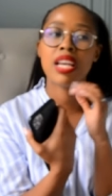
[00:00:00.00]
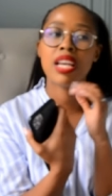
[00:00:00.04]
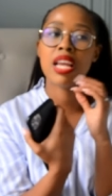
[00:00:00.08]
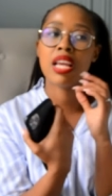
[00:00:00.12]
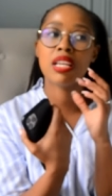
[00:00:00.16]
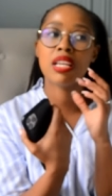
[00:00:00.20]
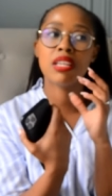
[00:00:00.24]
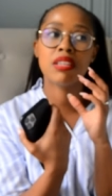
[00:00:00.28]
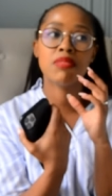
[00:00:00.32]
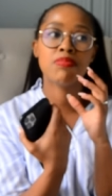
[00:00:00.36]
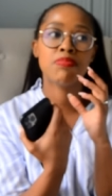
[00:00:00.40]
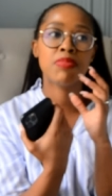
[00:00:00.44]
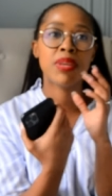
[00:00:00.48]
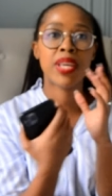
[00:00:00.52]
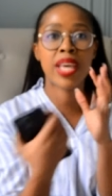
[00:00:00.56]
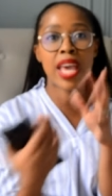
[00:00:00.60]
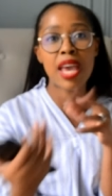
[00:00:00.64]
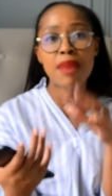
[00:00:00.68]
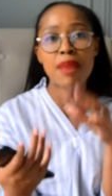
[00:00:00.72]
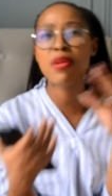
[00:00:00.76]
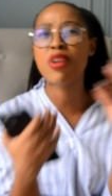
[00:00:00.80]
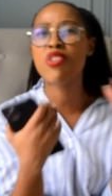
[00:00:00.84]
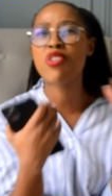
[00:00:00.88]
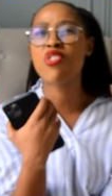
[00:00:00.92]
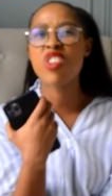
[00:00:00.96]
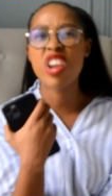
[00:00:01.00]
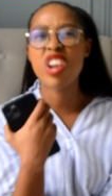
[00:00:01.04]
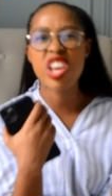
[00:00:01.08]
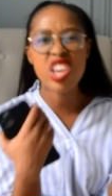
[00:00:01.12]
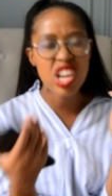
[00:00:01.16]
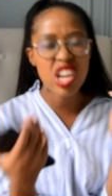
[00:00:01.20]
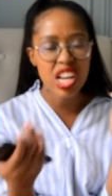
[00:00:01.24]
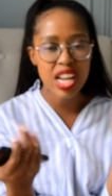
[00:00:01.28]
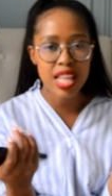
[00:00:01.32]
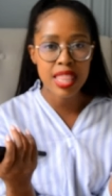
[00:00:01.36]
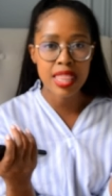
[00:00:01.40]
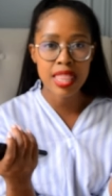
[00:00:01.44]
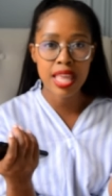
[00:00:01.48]
it
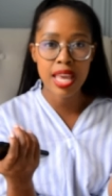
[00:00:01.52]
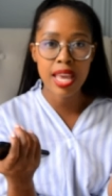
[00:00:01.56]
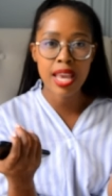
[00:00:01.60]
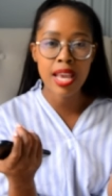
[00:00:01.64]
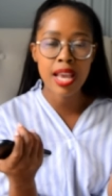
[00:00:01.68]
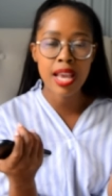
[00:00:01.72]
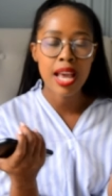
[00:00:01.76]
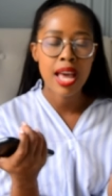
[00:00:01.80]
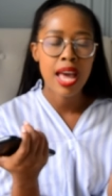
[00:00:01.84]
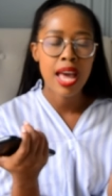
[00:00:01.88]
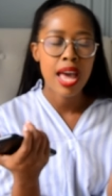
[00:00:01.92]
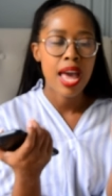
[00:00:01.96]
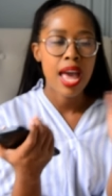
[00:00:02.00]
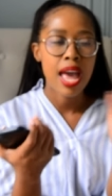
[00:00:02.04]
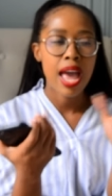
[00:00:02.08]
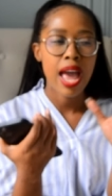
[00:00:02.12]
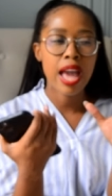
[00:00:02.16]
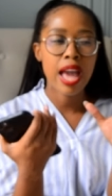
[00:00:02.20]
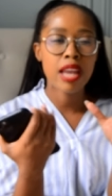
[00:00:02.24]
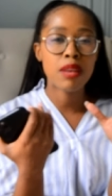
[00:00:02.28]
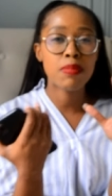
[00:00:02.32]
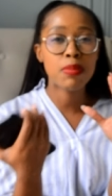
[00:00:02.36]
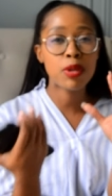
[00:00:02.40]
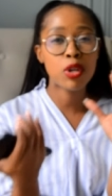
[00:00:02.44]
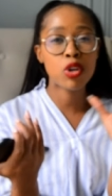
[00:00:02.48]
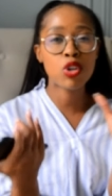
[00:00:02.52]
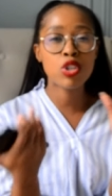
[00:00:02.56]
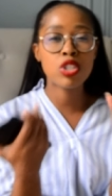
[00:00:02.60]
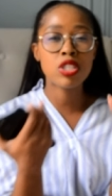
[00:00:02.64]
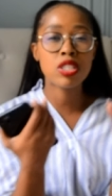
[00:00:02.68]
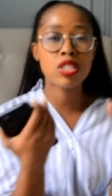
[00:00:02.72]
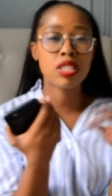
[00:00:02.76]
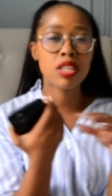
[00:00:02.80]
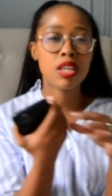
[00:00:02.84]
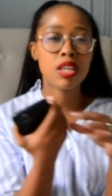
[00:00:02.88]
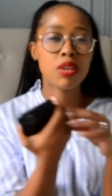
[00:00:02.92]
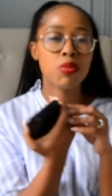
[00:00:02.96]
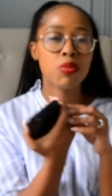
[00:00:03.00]
became a regular thing.
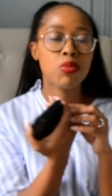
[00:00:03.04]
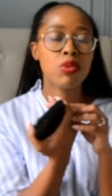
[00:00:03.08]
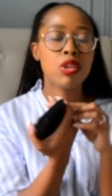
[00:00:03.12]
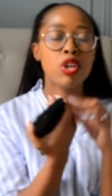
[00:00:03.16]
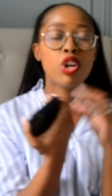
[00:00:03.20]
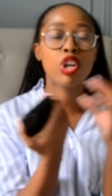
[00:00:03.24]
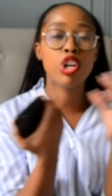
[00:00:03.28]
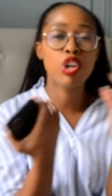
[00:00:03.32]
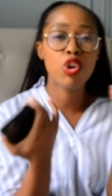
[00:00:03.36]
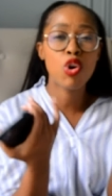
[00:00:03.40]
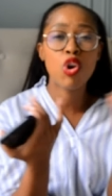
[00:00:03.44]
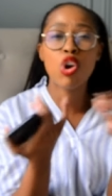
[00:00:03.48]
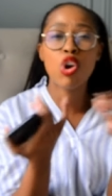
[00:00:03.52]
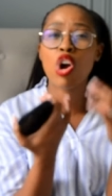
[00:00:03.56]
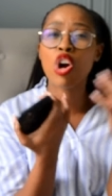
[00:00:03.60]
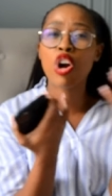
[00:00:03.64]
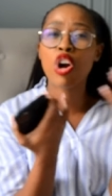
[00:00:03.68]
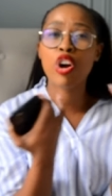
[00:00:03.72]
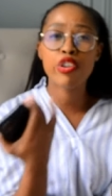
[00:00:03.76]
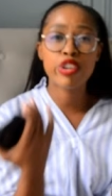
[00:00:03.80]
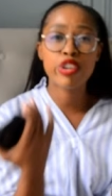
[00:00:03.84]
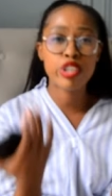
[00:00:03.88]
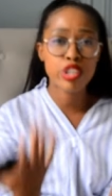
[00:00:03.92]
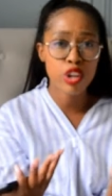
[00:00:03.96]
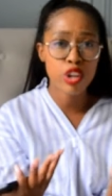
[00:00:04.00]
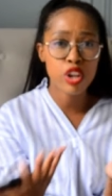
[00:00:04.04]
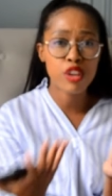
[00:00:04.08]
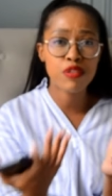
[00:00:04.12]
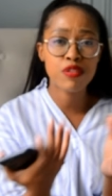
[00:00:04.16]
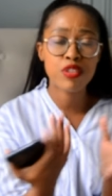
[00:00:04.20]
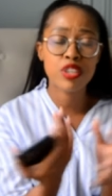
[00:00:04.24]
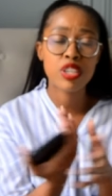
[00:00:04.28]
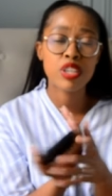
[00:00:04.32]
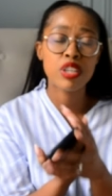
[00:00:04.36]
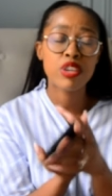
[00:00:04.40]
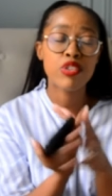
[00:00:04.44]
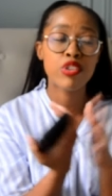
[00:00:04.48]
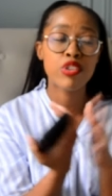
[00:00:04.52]
And because we could no
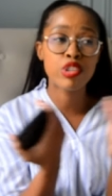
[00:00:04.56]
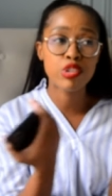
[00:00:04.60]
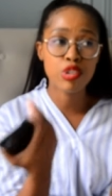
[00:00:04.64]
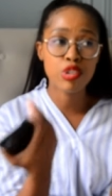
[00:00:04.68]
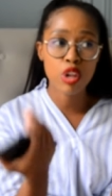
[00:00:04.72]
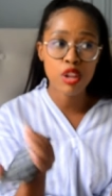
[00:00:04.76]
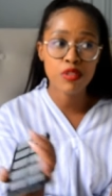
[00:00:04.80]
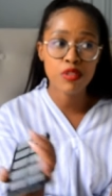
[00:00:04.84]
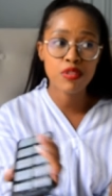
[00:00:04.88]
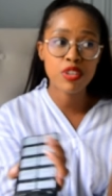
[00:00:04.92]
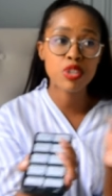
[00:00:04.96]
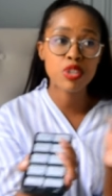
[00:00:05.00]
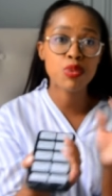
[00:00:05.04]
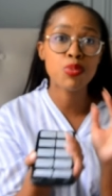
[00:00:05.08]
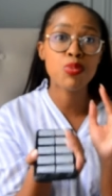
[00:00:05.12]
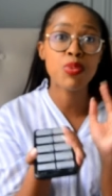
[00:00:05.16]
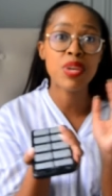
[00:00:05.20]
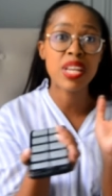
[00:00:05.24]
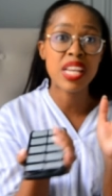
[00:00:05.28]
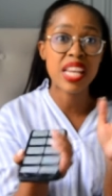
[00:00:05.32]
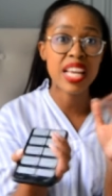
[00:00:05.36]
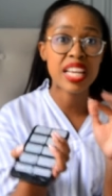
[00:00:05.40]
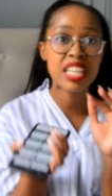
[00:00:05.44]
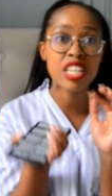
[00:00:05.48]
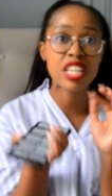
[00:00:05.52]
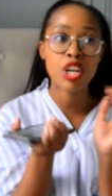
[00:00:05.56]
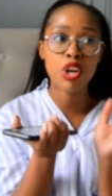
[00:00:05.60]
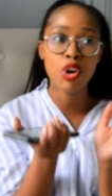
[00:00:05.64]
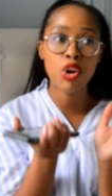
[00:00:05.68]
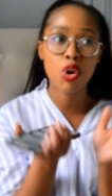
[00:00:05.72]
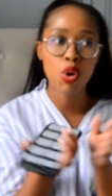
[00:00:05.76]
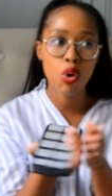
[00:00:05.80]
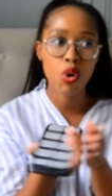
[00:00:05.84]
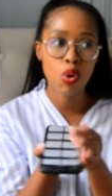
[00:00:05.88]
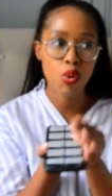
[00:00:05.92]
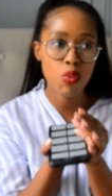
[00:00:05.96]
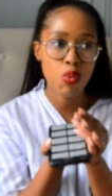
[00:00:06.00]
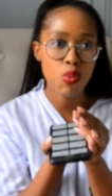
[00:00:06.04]
longer resolve it, we
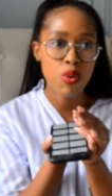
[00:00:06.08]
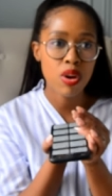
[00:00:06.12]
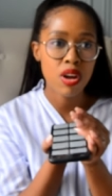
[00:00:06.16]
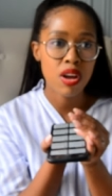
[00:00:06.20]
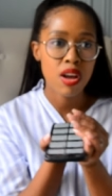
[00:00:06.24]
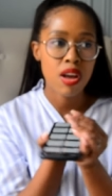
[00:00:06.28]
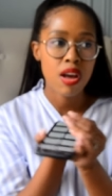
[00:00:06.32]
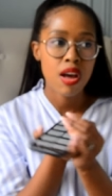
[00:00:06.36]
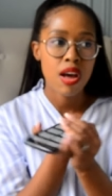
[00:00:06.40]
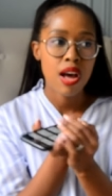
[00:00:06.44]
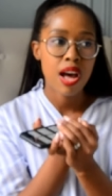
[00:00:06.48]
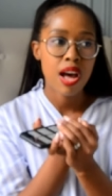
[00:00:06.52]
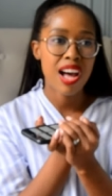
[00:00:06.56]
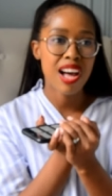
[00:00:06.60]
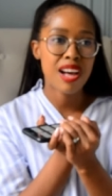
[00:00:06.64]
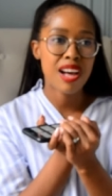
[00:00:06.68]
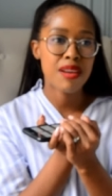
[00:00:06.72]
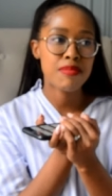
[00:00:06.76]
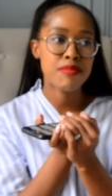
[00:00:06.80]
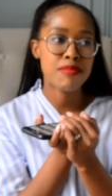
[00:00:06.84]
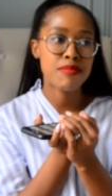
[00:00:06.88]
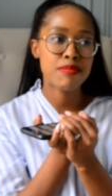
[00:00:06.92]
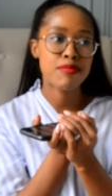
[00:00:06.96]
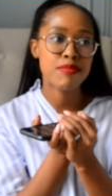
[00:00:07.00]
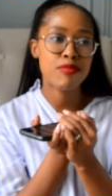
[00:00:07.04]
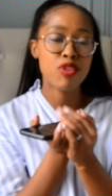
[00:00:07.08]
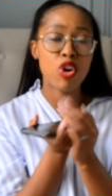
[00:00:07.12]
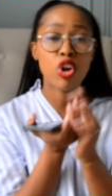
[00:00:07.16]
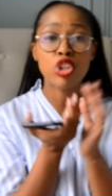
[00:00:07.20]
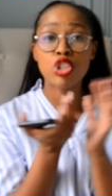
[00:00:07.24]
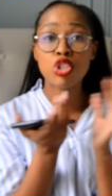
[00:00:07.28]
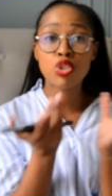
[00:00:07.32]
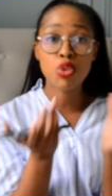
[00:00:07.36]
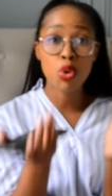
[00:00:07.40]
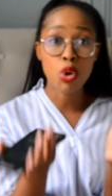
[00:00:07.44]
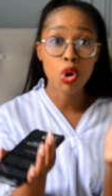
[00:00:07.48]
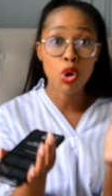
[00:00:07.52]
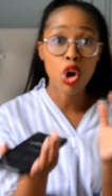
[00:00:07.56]
let her go
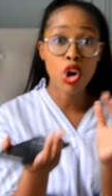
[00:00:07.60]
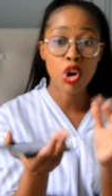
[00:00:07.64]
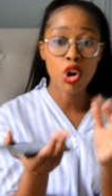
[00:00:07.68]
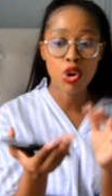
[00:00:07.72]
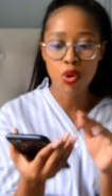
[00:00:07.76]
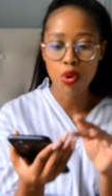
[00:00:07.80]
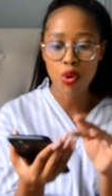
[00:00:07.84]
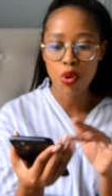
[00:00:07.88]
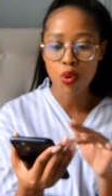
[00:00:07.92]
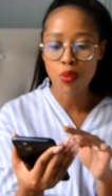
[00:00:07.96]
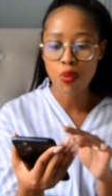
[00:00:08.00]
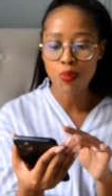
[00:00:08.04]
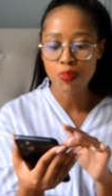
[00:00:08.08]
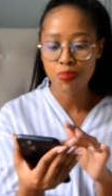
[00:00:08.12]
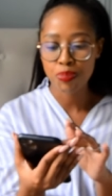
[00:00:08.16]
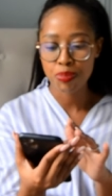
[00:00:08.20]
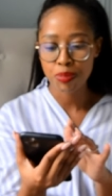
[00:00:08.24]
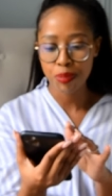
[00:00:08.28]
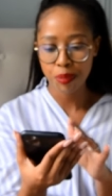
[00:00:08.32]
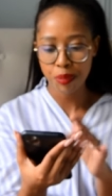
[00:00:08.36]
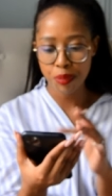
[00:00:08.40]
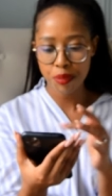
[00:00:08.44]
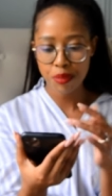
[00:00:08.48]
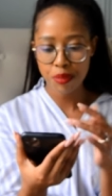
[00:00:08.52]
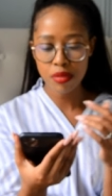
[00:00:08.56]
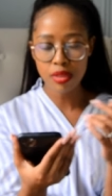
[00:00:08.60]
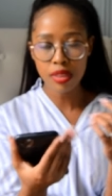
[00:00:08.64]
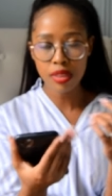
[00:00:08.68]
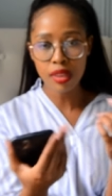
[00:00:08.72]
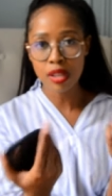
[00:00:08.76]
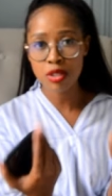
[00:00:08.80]
not so long ago,